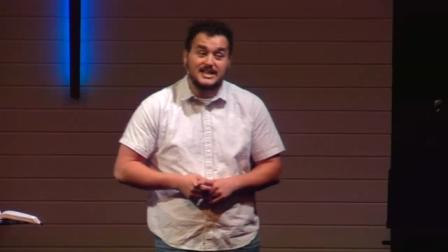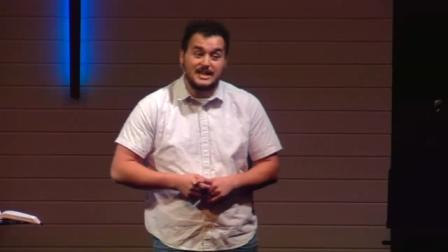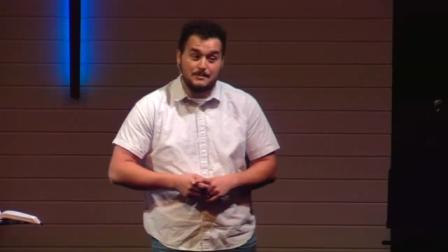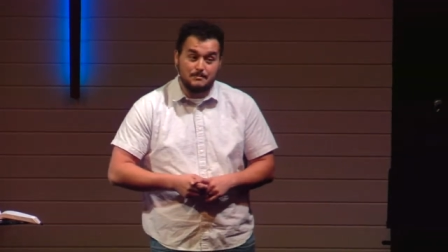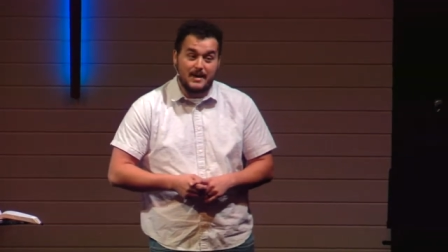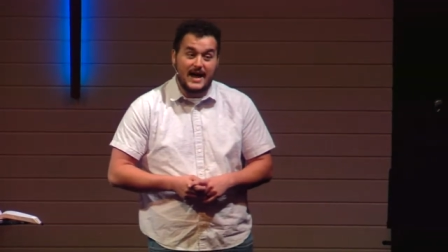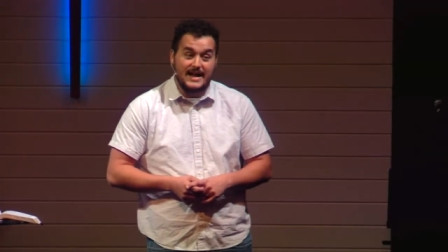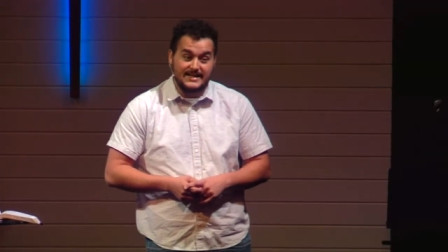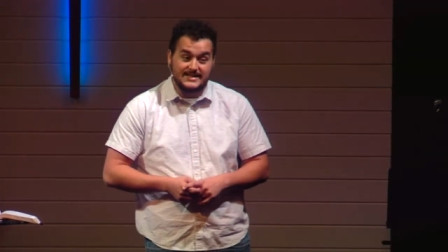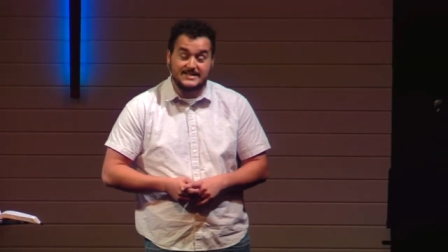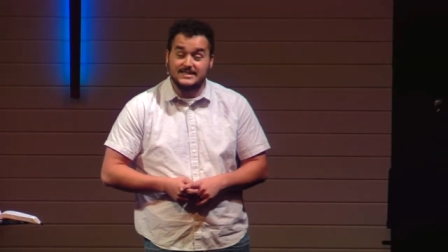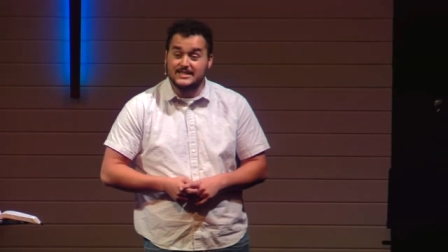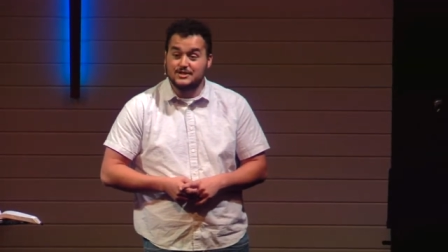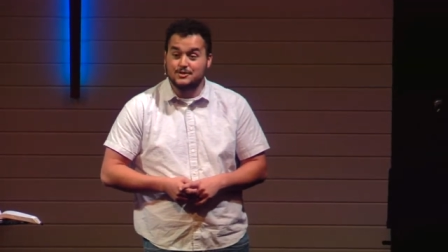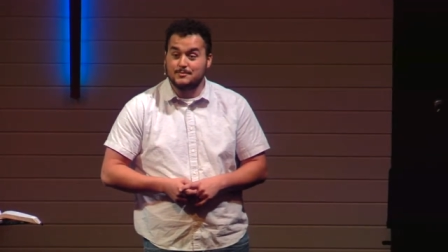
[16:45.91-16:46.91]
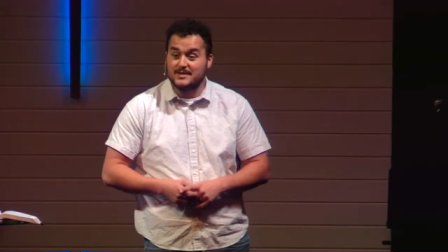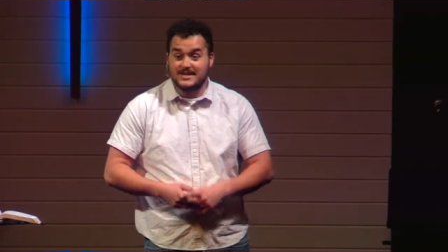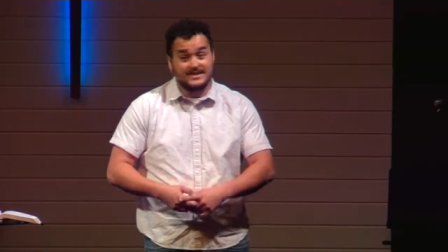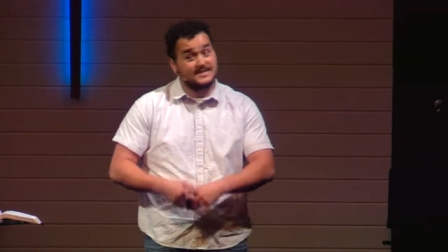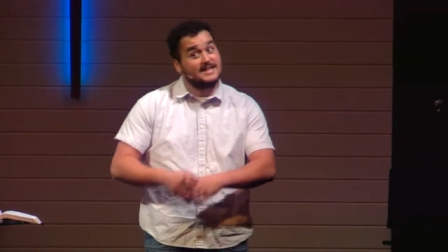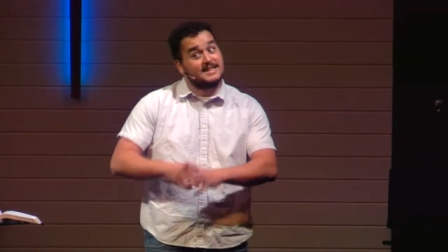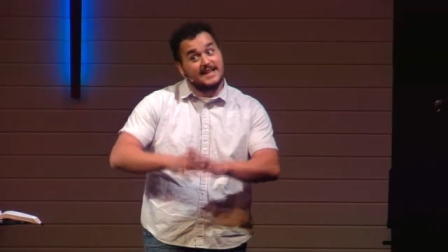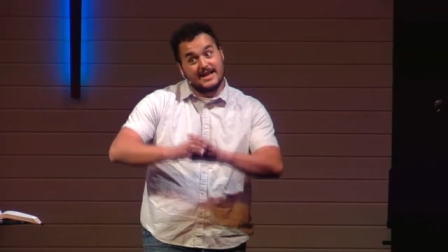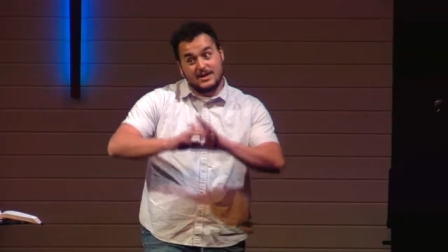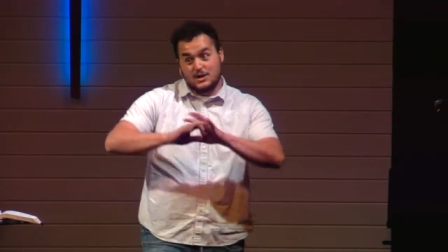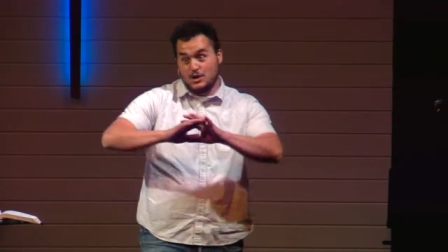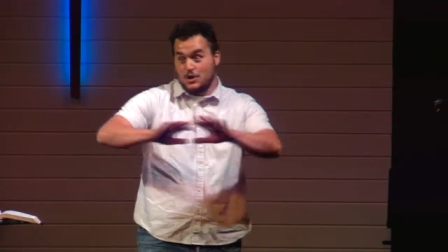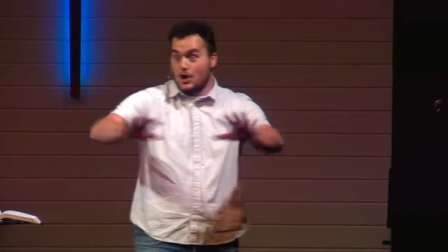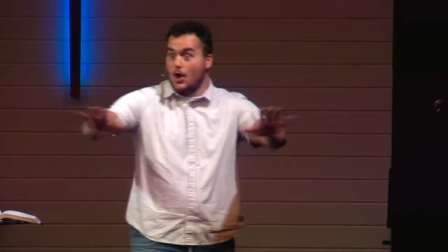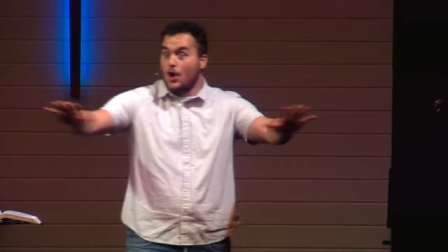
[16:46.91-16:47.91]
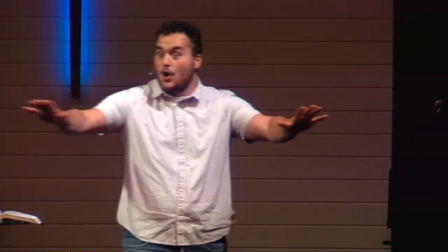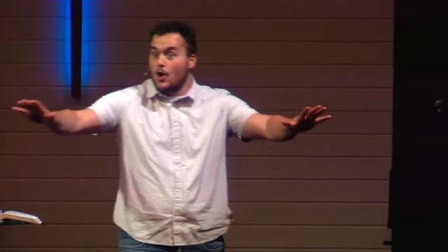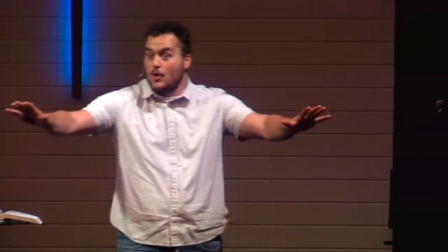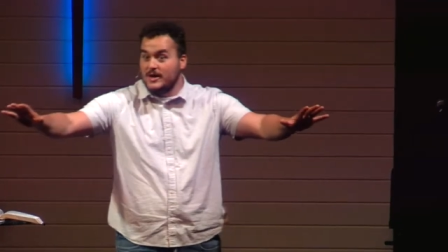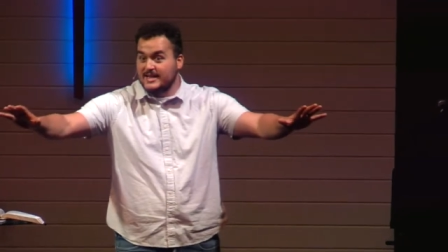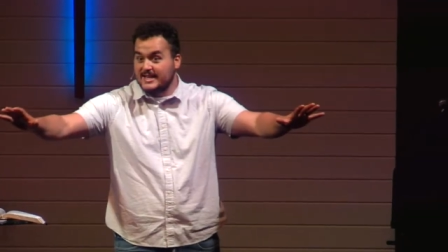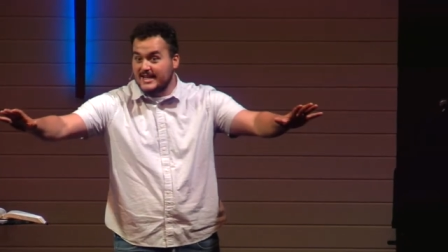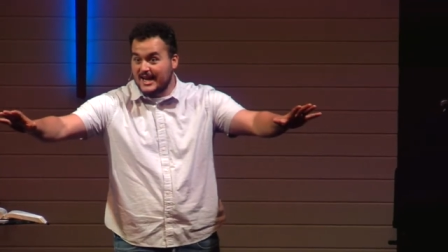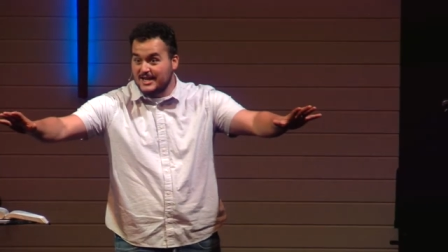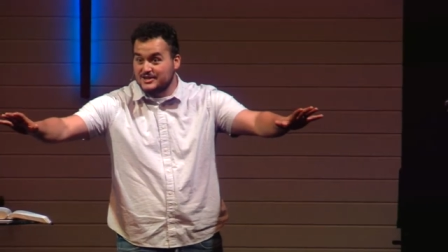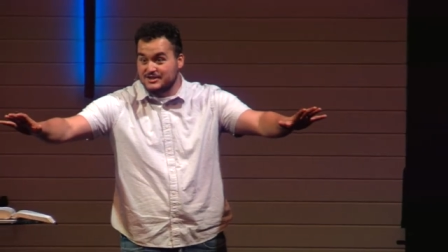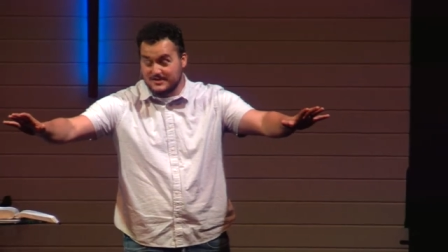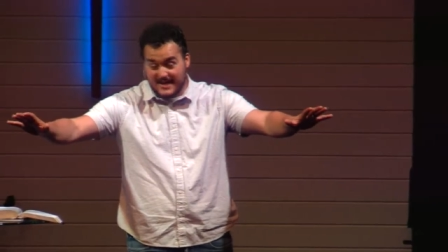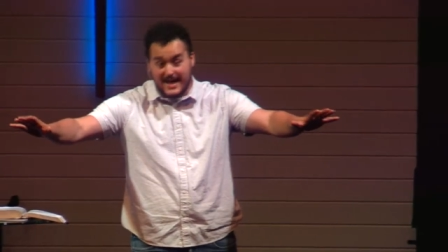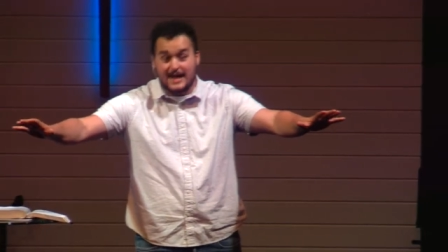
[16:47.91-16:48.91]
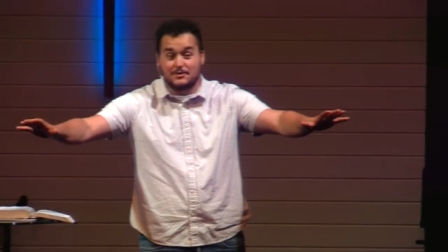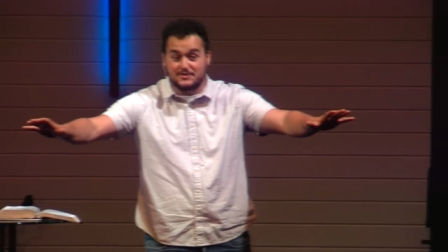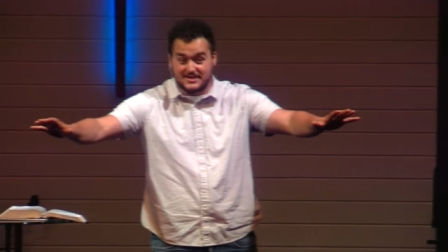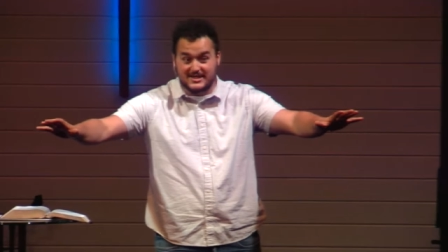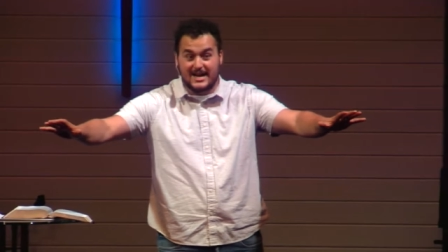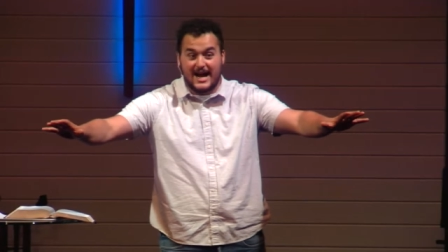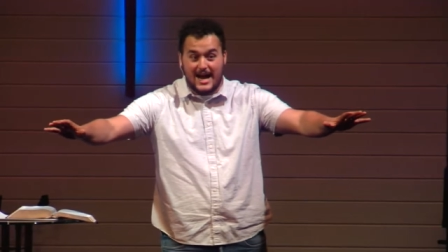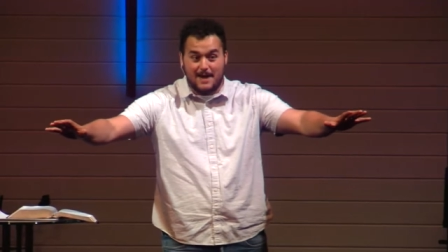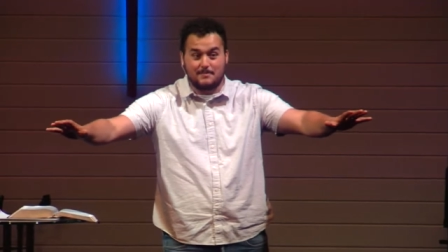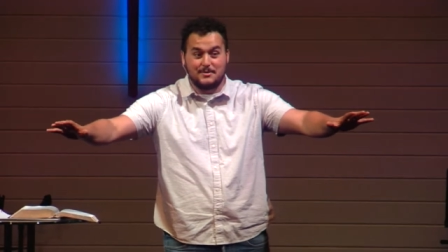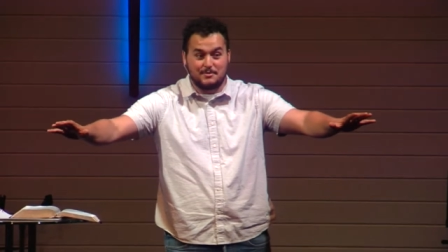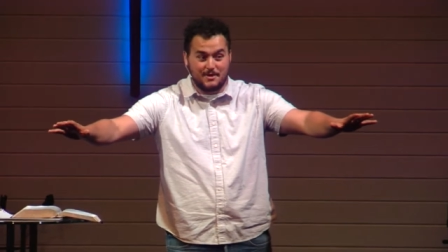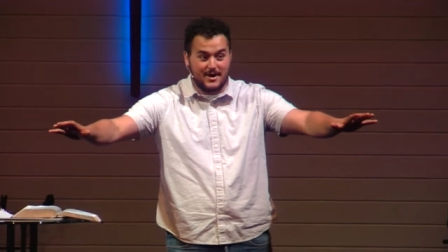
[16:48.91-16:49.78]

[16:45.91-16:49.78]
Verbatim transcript: get mad at the teacher because it had no indication that was going to happen,